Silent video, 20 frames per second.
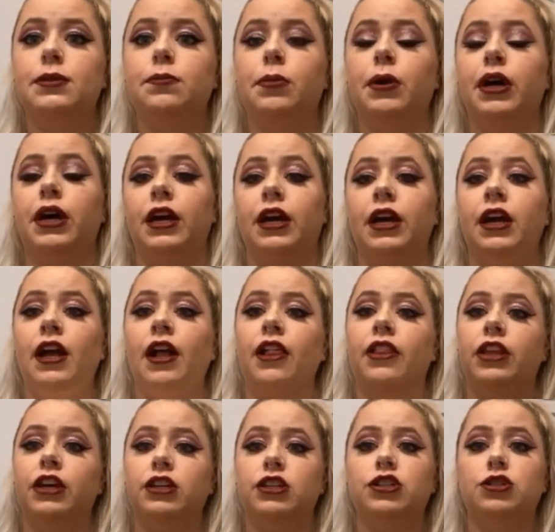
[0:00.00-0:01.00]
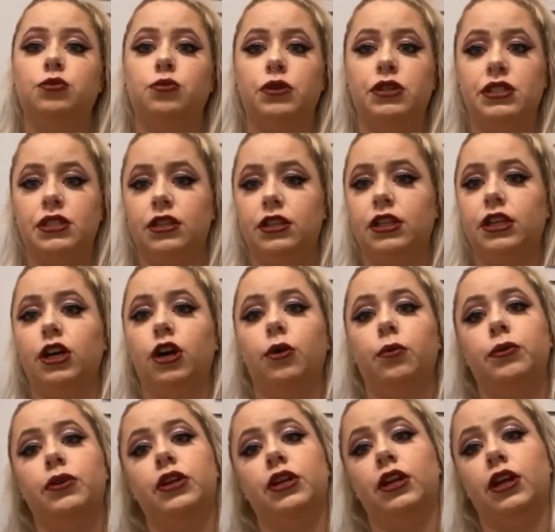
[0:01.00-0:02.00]
but they just recently
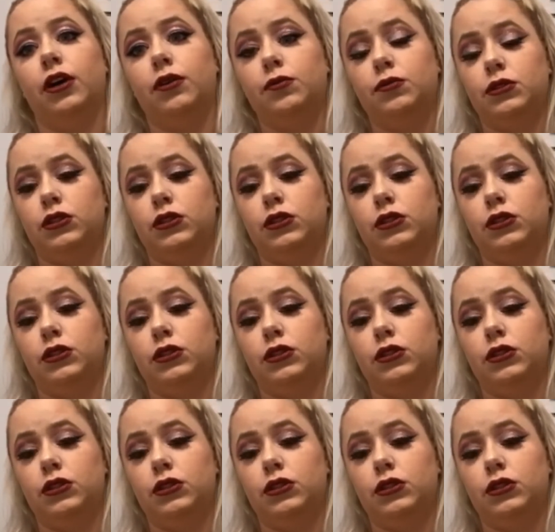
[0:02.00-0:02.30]
opened it up